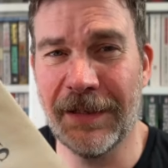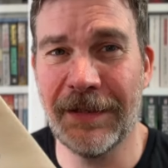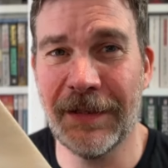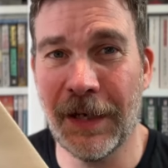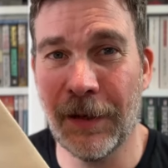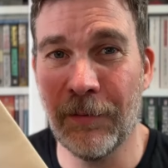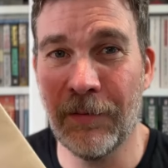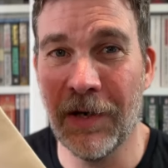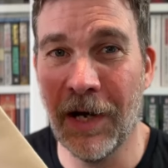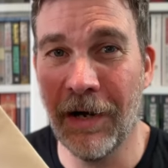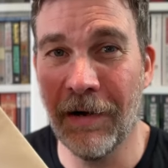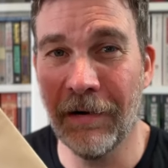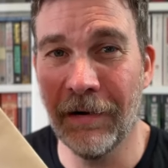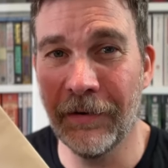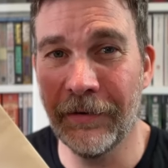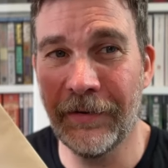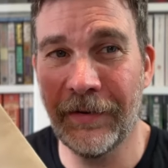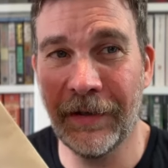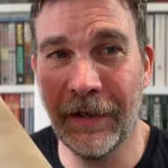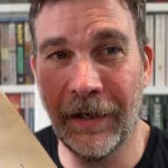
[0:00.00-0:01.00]
so
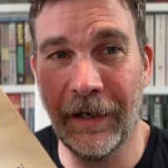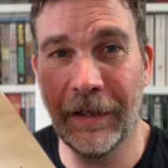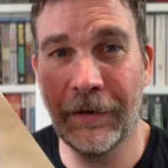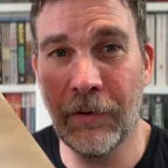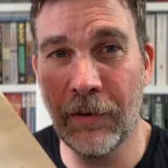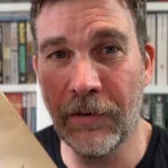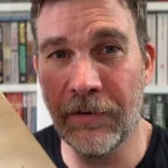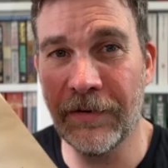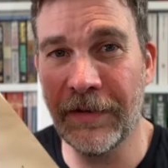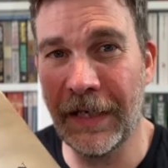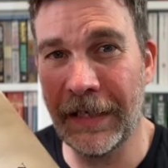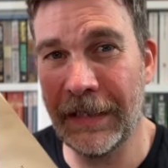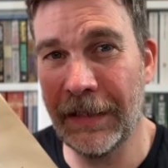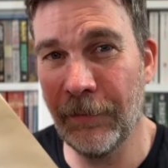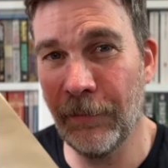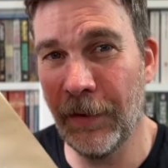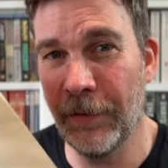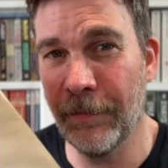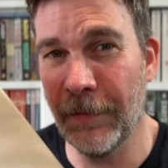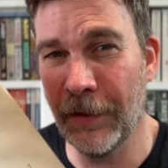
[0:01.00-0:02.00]
large that I couldn't take it
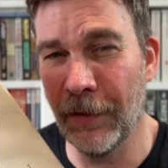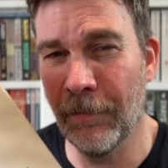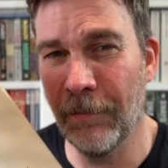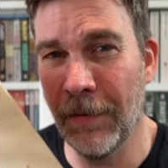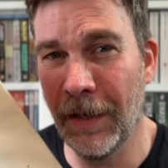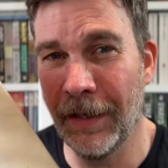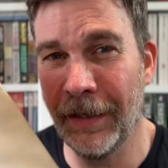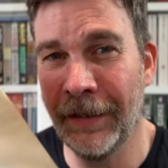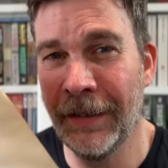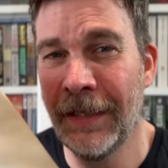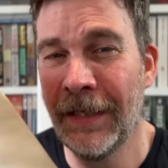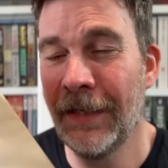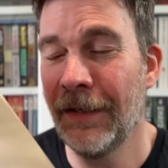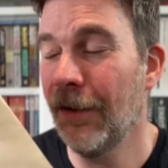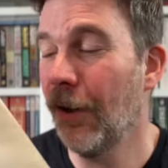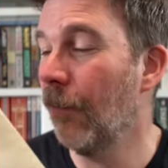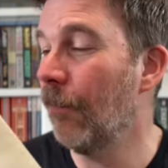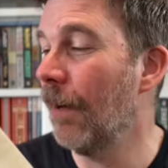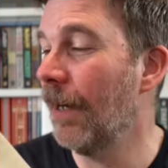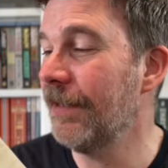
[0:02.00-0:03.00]
with me on
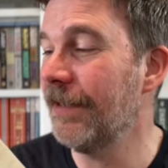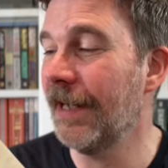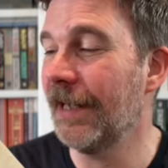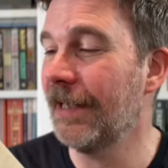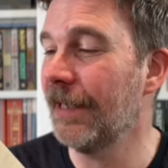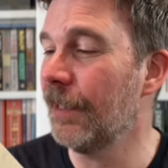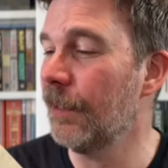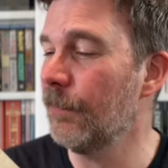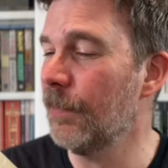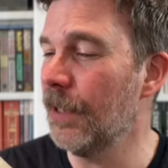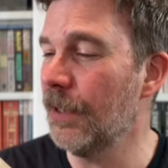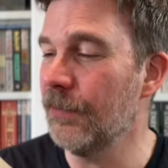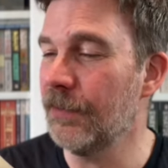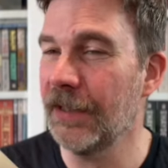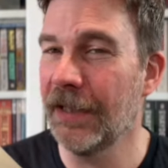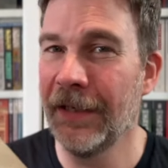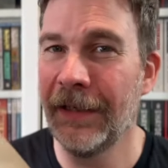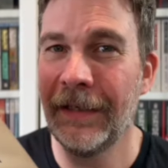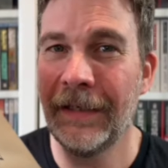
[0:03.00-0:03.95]
my daily commute.